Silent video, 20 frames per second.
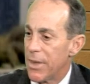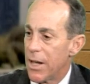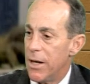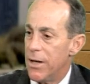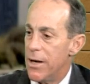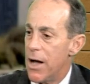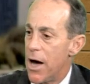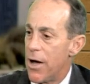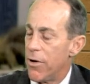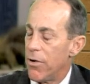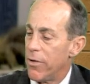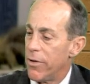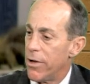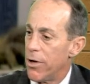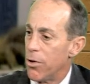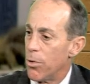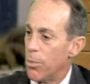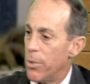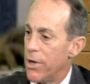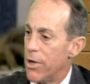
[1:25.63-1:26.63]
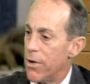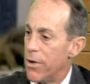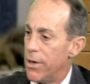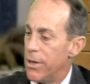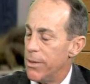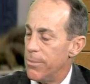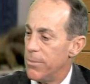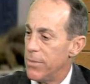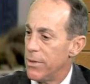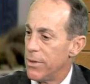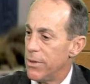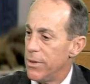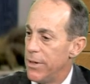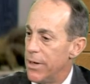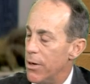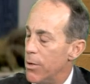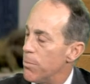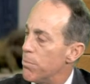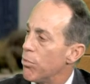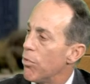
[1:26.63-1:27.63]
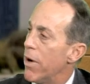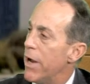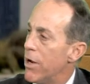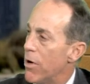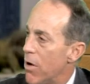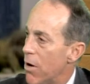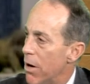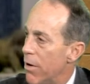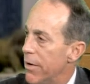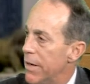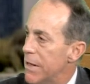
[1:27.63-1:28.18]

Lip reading: Not only are we going to bring our